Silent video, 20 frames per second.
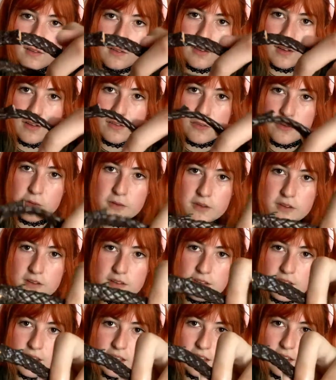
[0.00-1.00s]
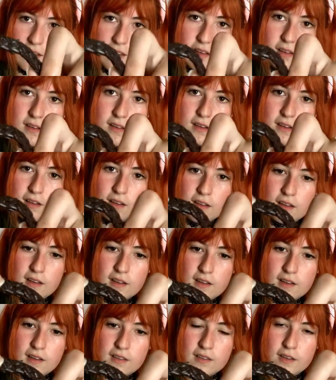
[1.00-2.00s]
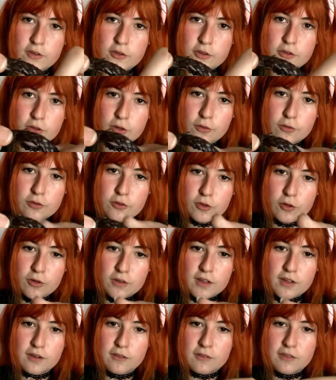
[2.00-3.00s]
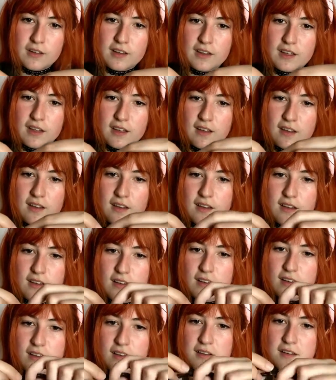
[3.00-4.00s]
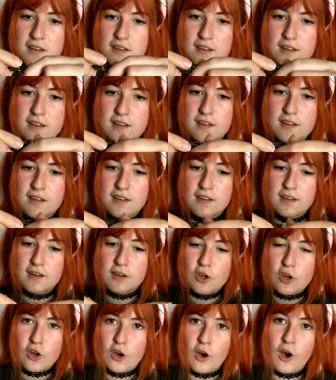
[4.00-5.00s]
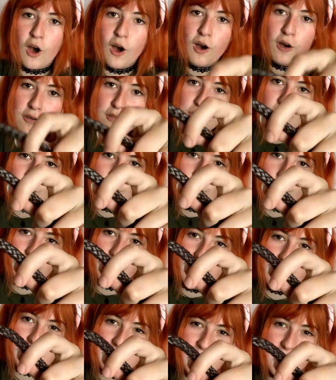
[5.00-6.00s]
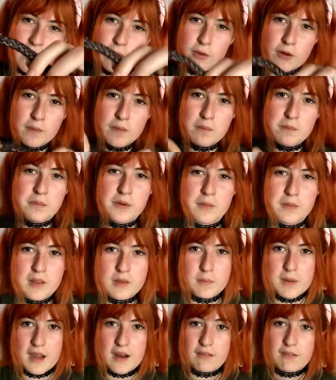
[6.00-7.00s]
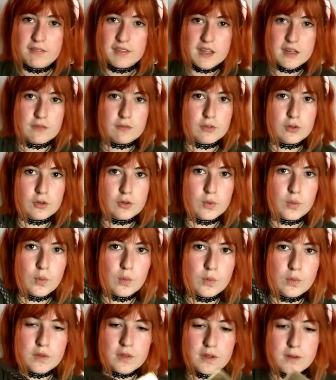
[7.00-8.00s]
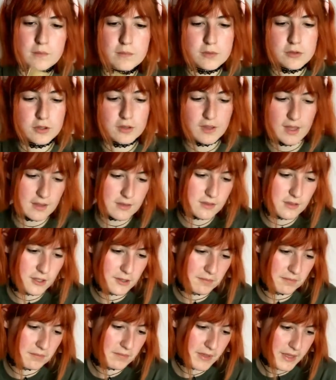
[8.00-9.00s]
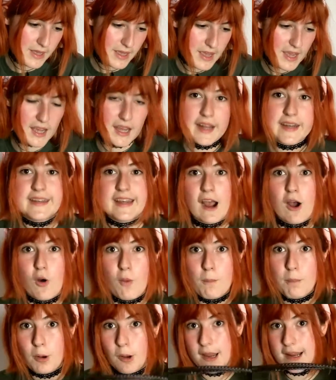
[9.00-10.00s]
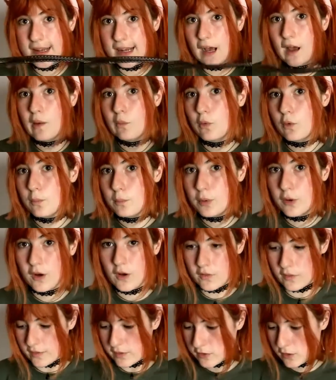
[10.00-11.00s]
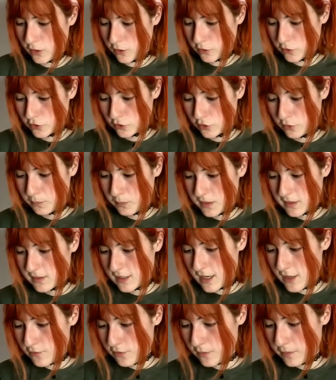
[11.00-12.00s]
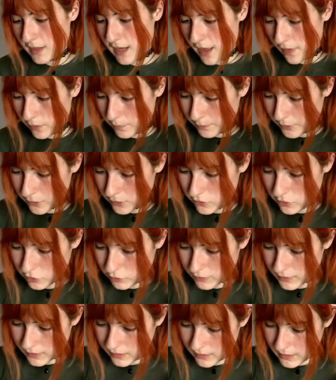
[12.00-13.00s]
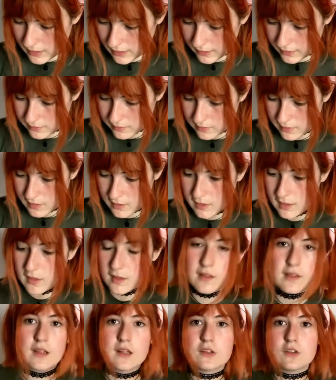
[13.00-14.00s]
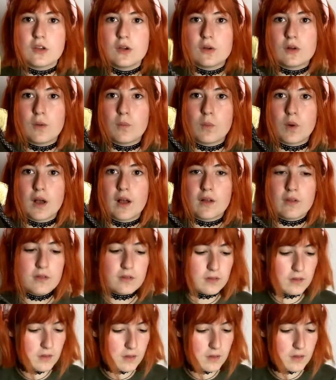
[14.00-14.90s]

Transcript: as you can see, they're just sort of stuck. They're not really cut off or anything. It would have been probably better if they'd have glued them. So that's a down point I will put on this costume. But aside from that, the buttons are really nice. They're sewn on well.